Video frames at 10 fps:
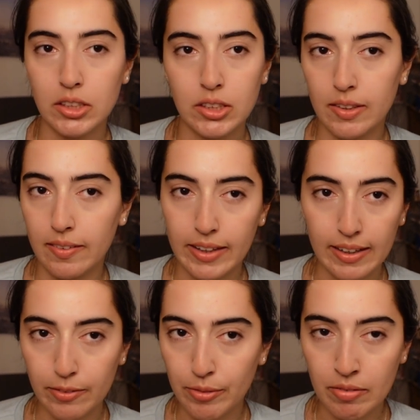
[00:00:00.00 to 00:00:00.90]
Just
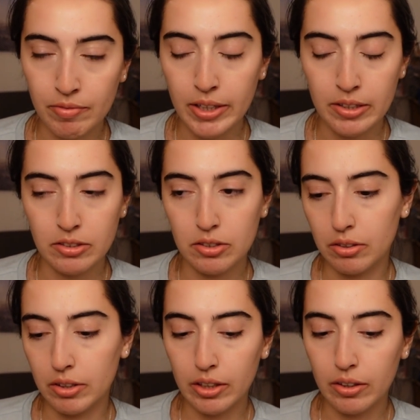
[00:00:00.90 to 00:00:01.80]
takes 1 minute
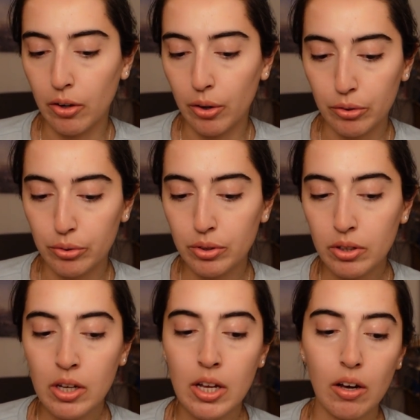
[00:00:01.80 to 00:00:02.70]
to go
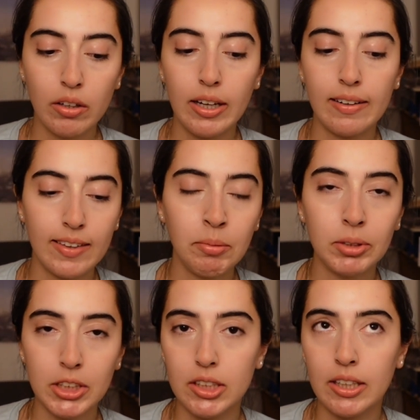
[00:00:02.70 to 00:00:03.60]
through. On the
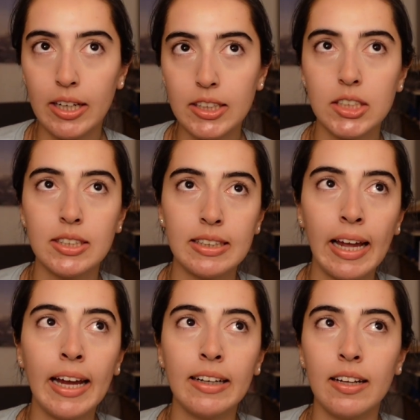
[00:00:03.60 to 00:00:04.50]
examination
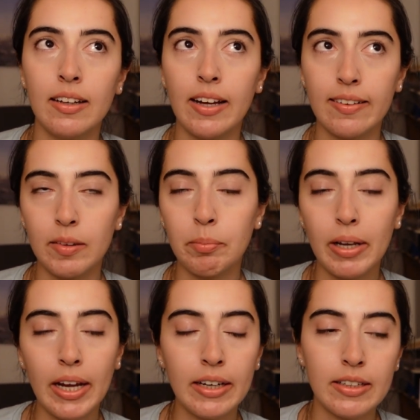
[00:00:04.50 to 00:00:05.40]
day, they
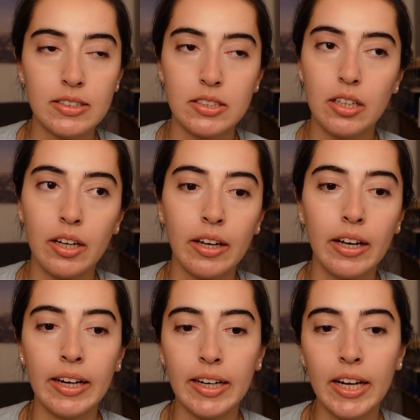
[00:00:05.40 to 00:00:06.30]
explain it
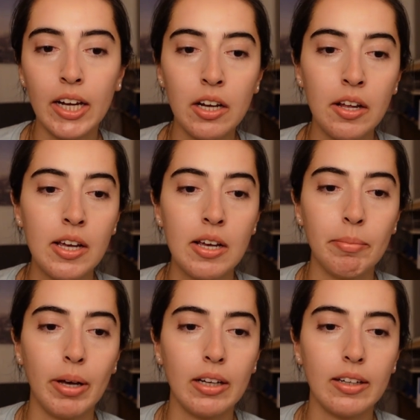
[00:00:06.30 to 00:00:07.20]
again,
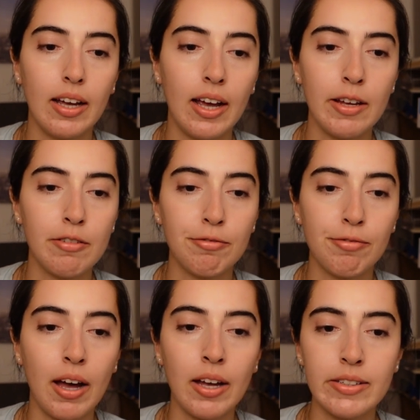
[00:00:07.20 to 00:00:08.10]
but I
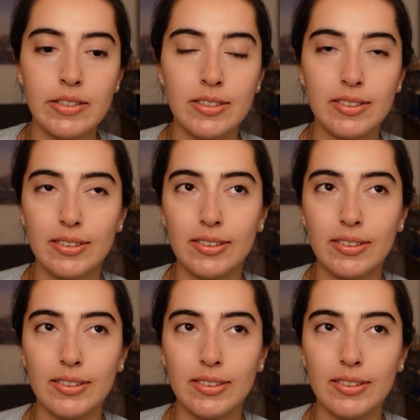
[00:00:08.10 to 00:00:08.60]
find it